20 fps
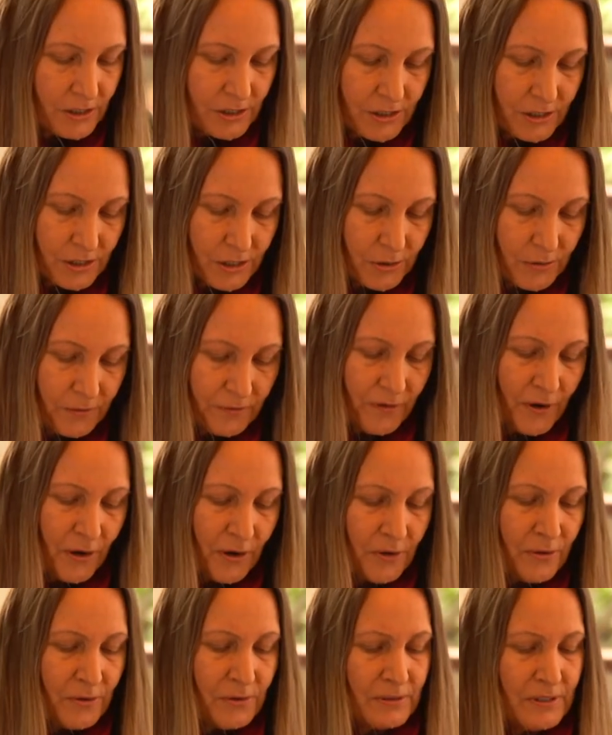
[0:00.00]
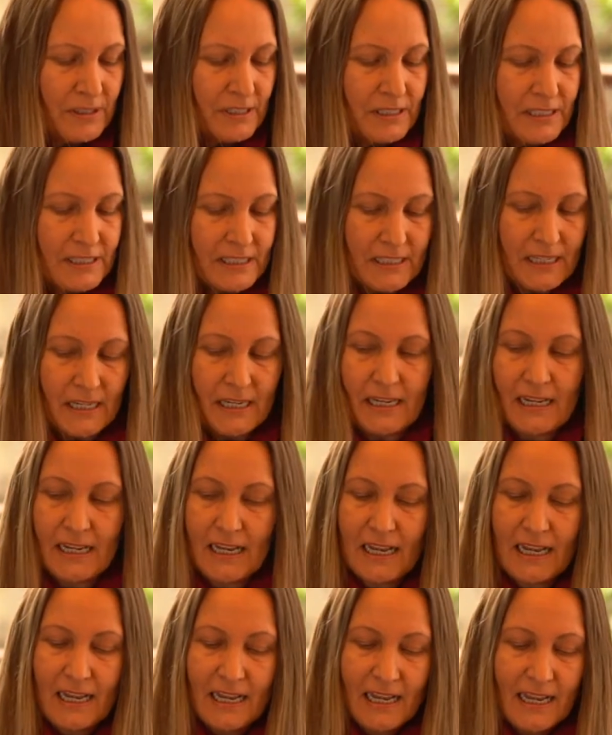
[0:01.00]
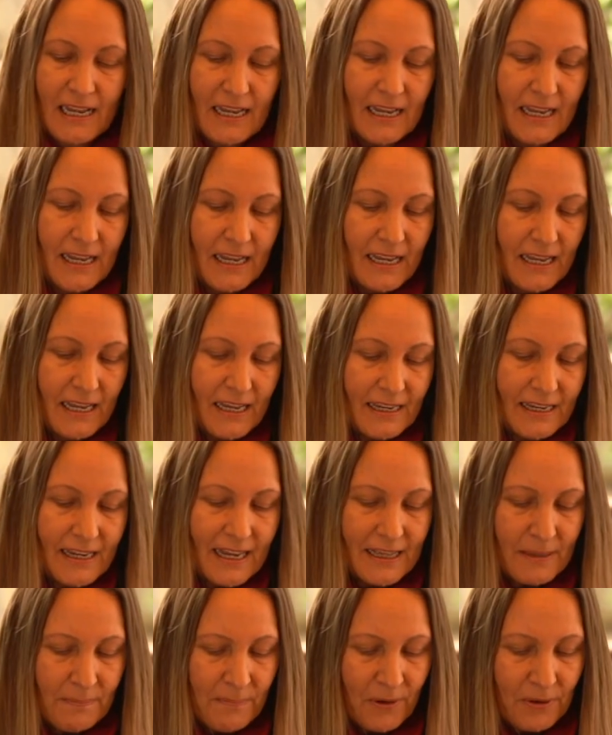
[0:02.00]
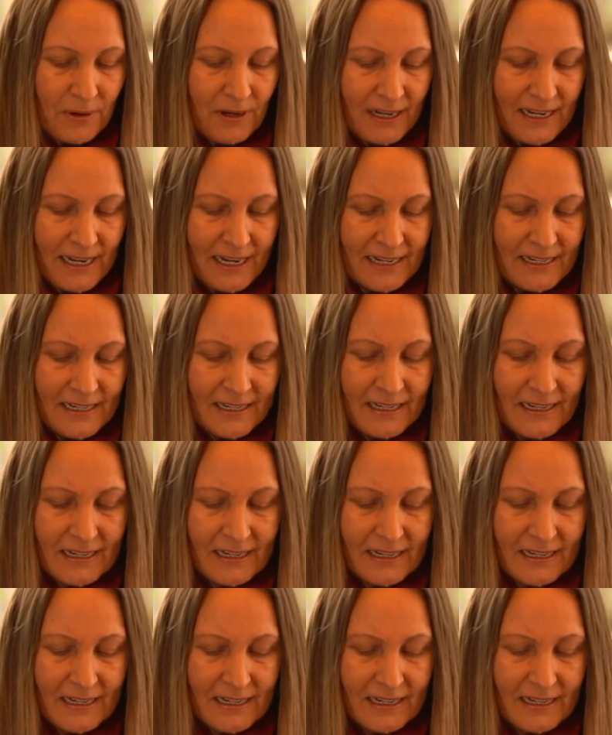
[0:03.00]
2 folds, get the bottle in,